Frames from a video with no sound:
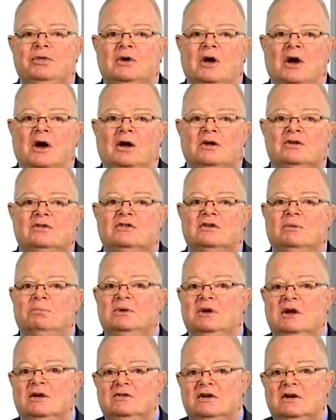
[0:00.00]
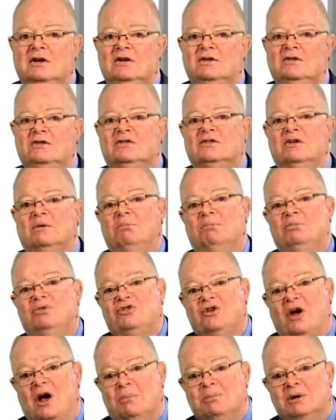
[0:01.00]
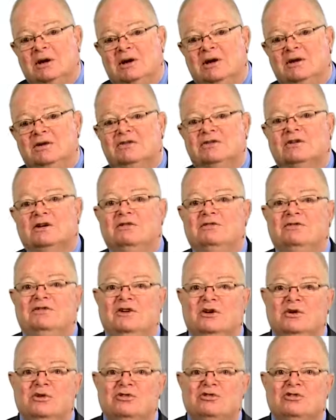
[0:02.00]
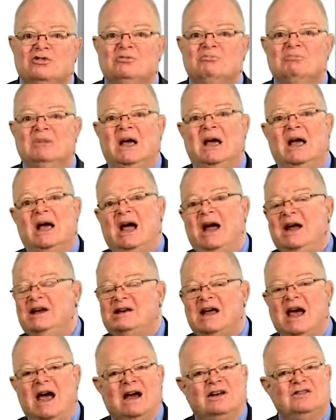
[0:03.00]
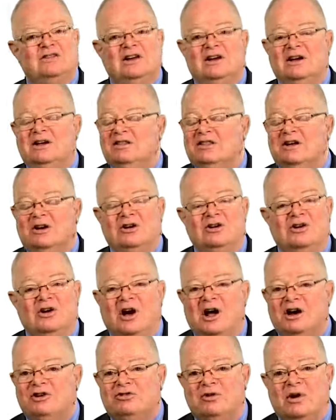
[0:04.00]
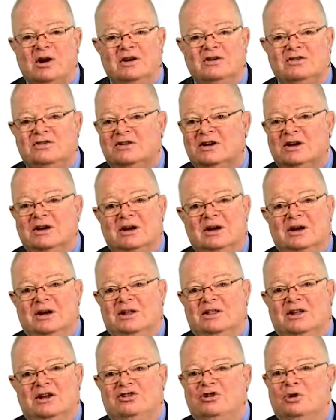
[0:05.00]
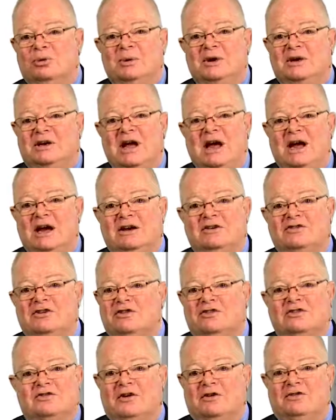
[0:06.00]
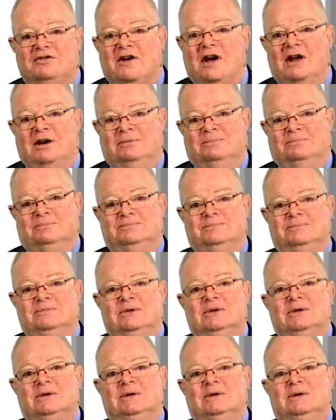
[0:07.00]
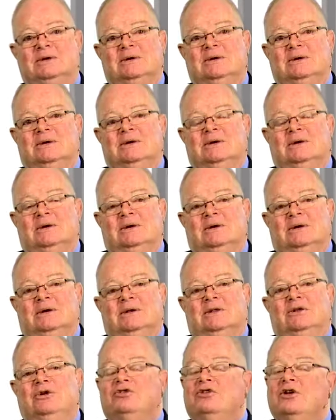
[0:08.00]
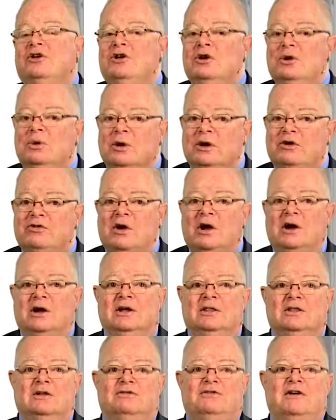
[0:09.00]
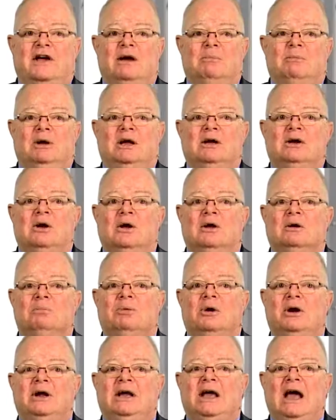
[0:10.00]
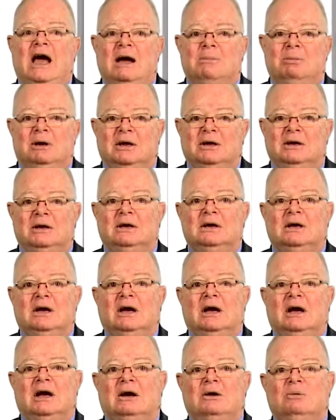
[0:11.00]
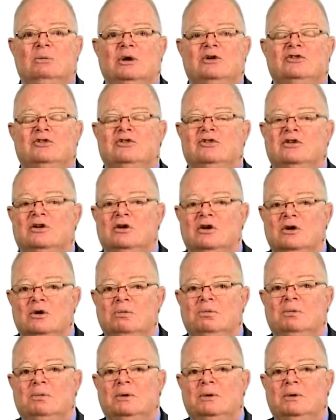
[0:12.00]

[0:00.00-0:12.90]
cause some dizziness, some somnolence, confusion, ataxia. They're not drugs that you would take just for fun. There's a newer drug in the family called pregabalin, which is a new